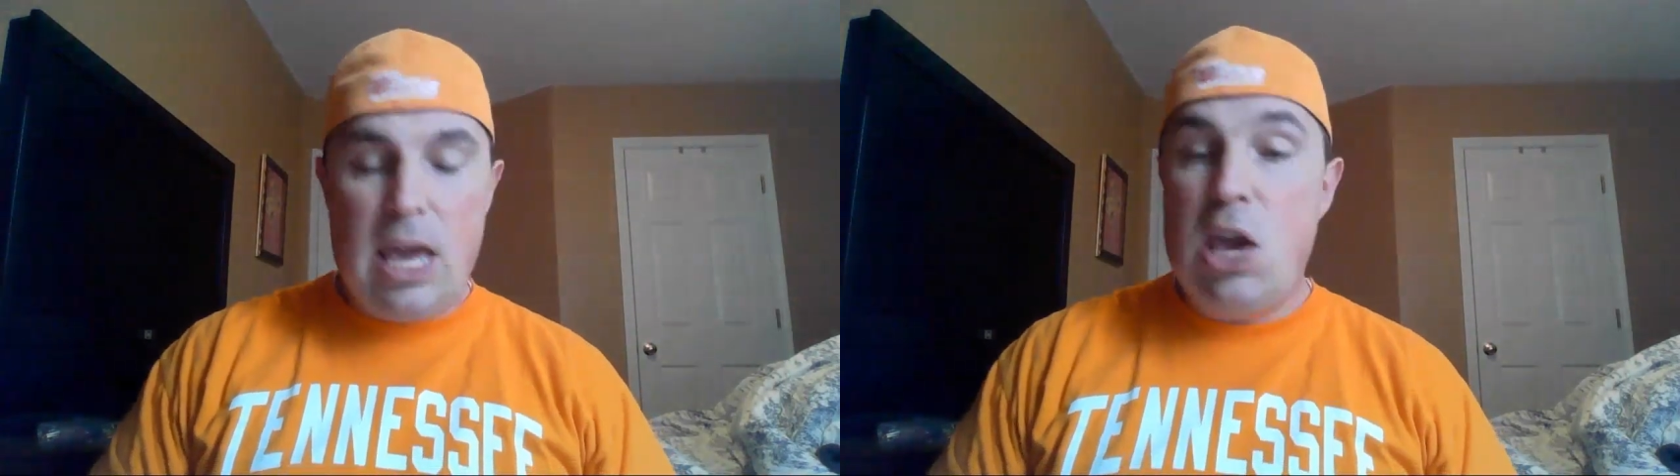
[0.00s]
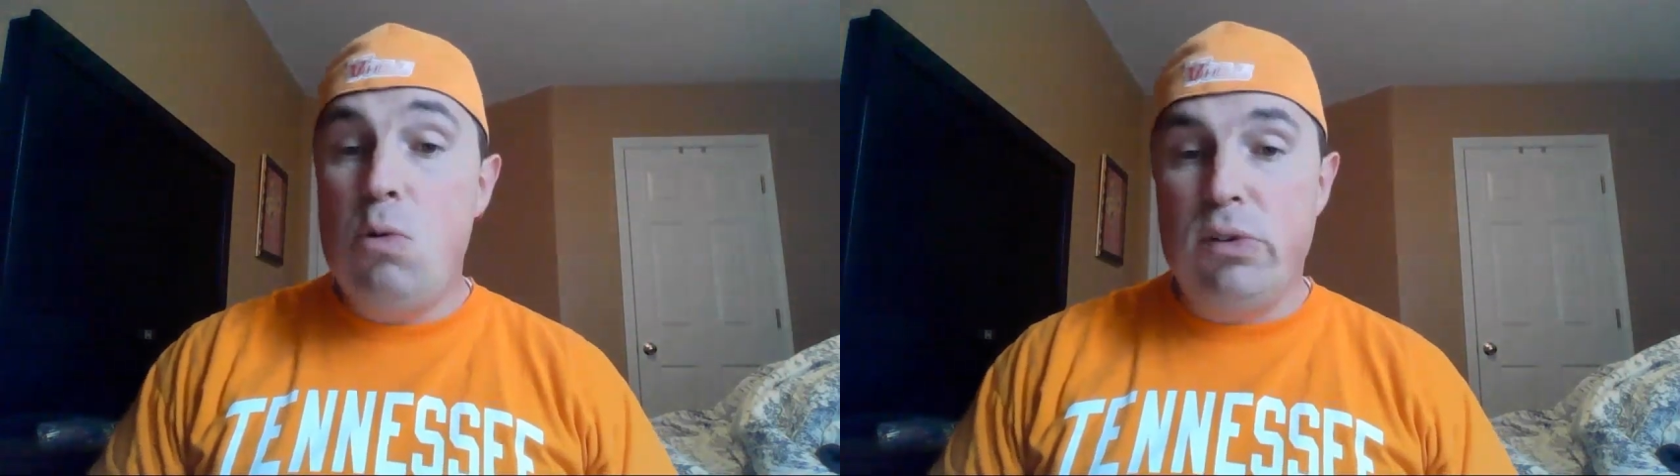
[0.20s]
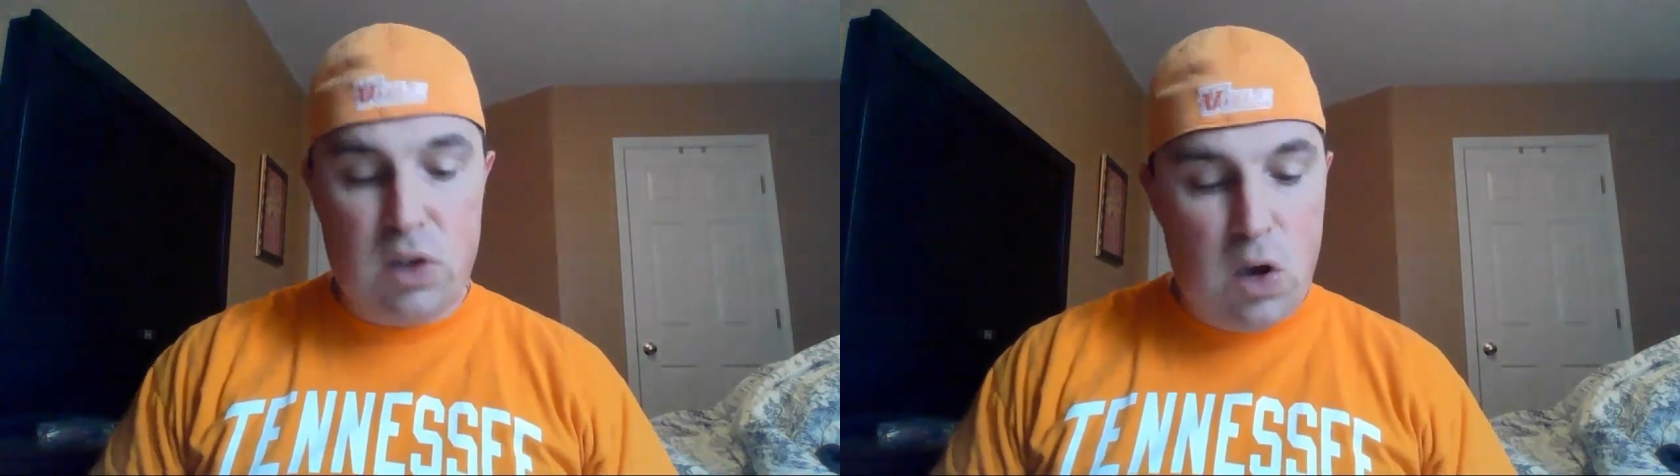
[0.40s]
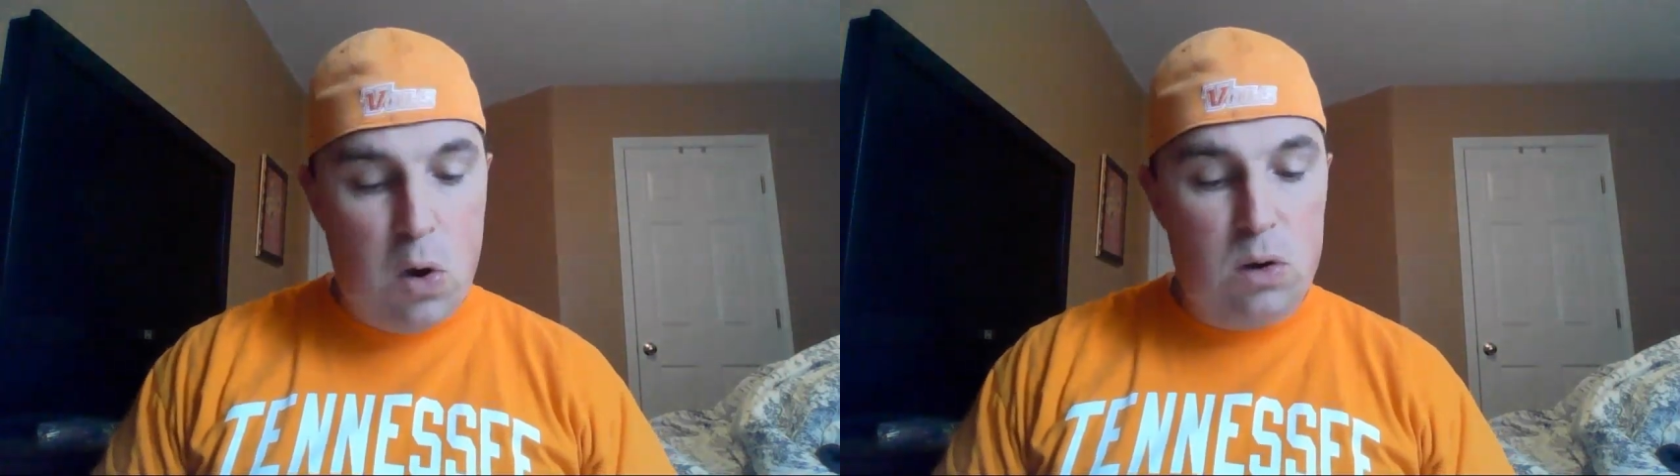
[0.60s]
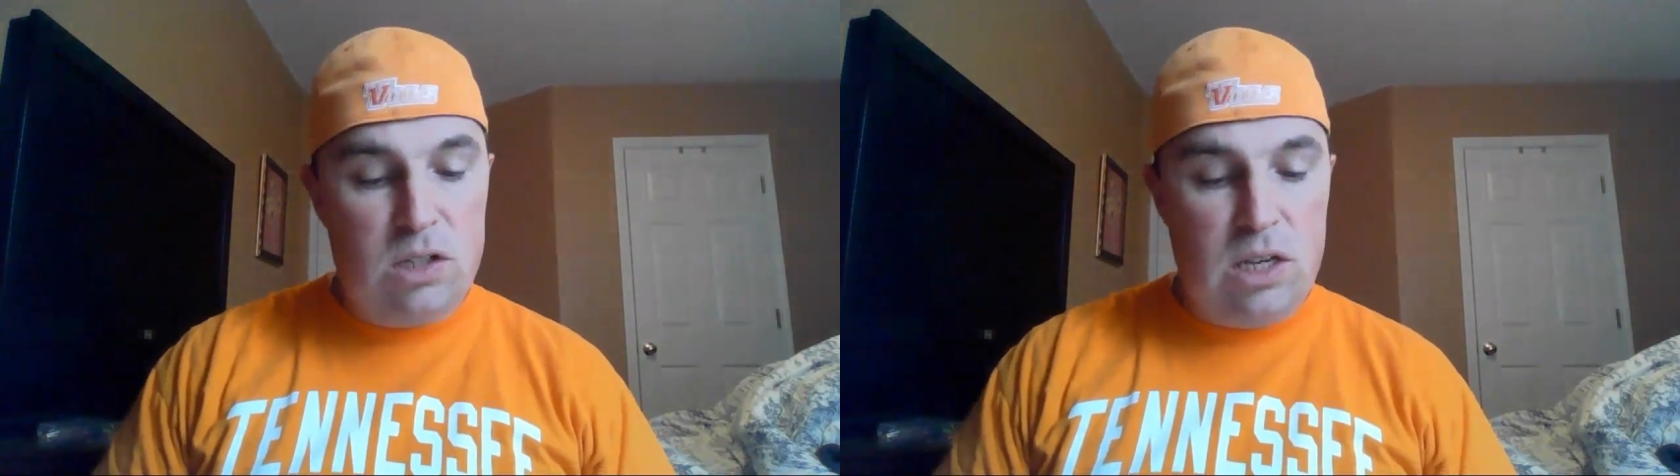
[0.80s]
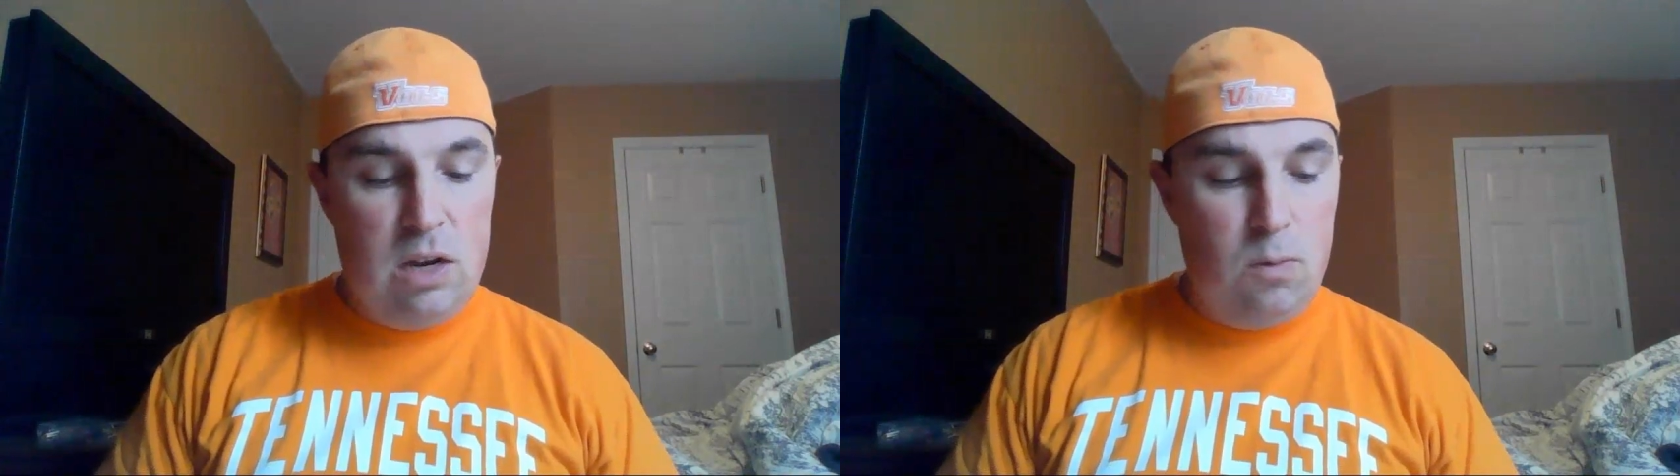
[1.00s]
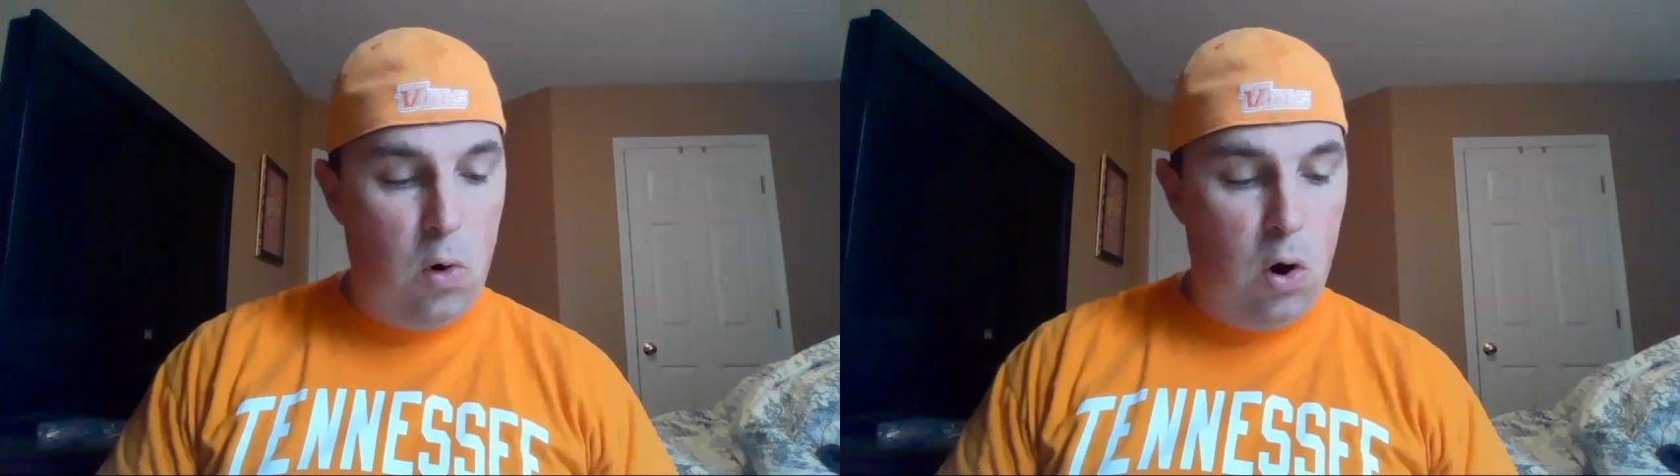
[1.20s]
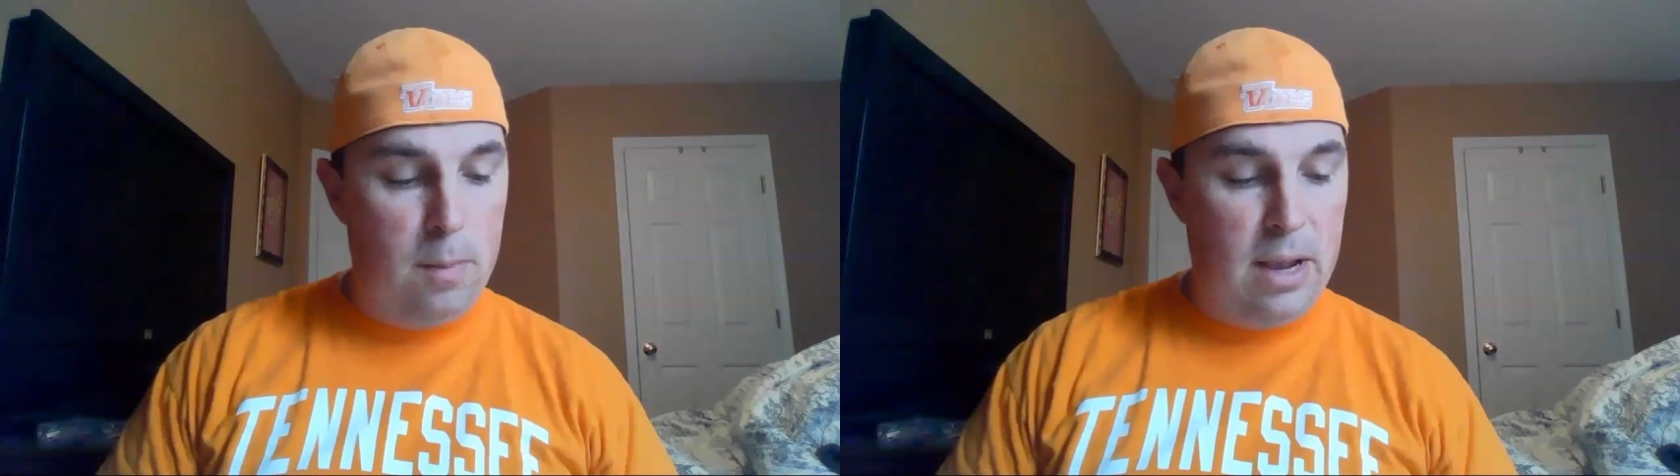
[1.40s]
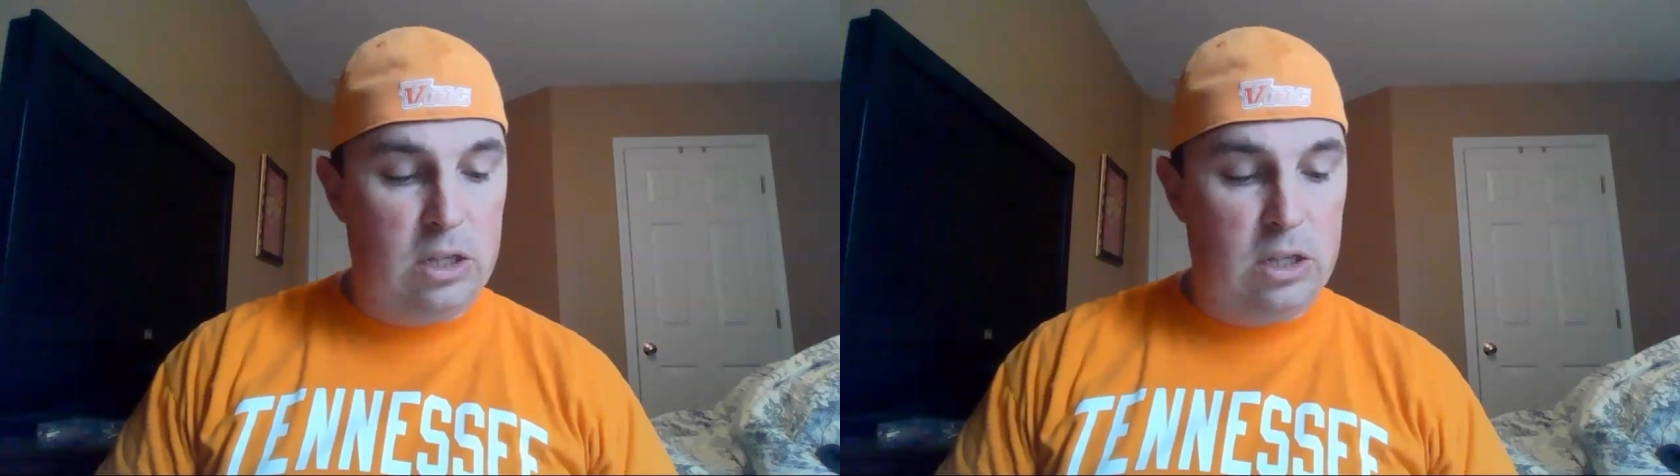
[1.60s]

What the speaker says: It was cozy and warm